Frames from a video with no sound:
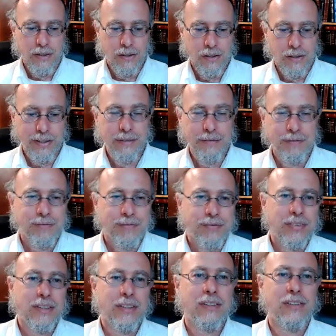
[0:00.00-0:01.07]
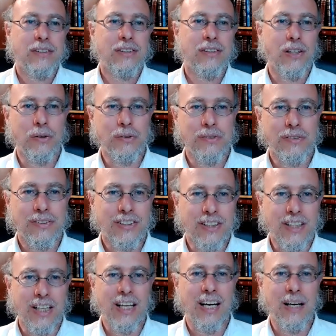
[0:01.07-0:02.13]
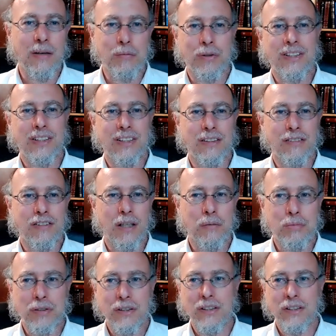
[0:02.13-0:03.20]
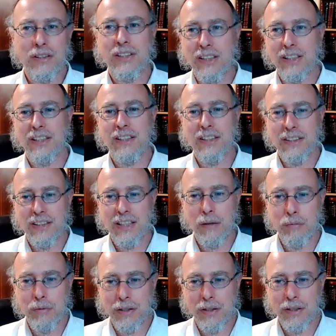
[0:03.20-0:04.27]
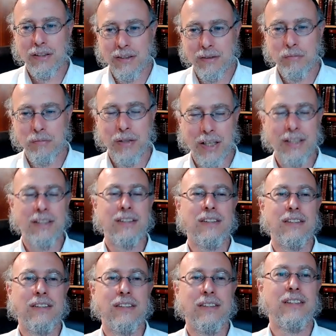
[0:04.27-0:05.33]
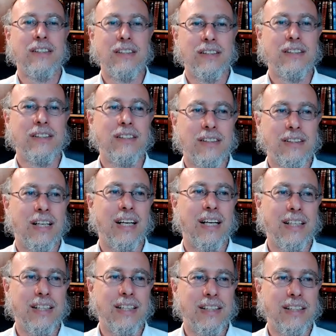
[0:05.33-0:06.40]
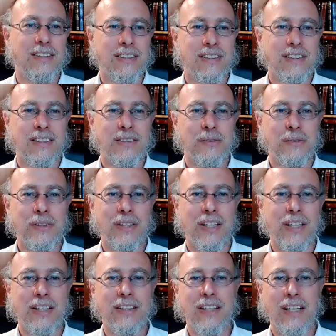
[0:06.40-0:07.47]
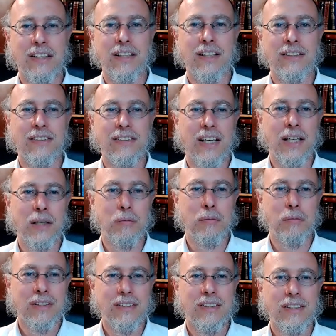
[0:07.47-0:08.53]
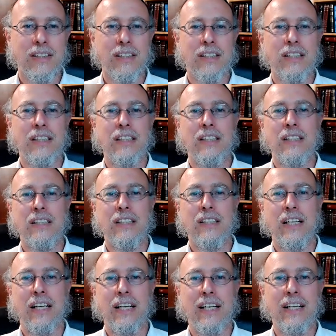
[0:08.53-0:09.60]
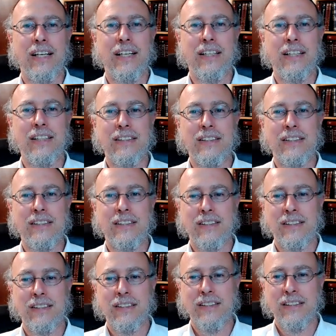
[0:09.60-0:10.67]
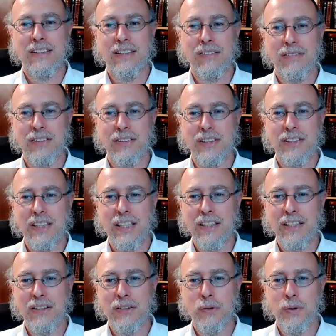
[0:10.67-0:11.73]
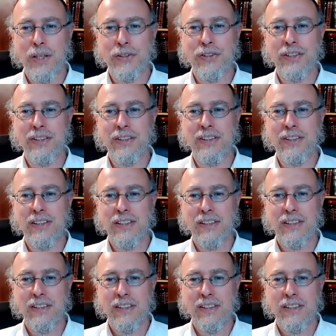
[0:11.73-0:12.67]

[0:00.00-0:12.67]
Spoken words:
Okay, so there's a lot more to develop in this topic, but I would like to end on time. And if there's any questions,